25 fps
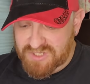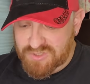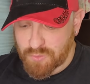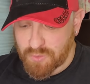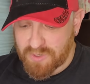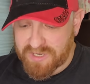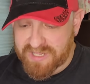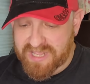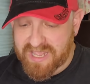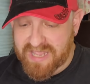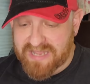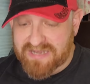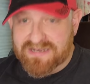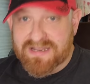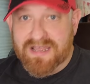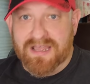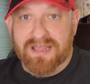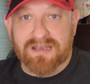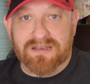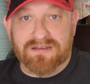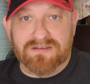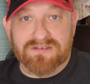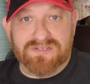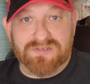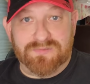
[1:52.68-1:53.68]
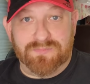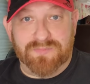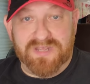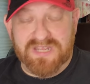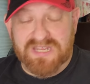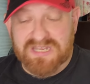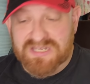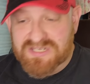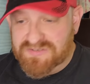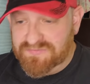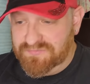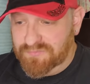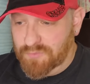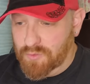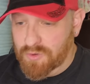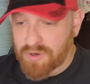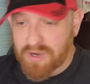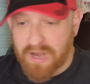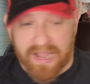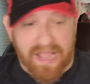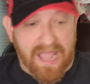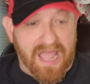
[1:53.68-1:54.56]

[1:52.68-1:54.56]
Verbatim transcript: $28 a piece for.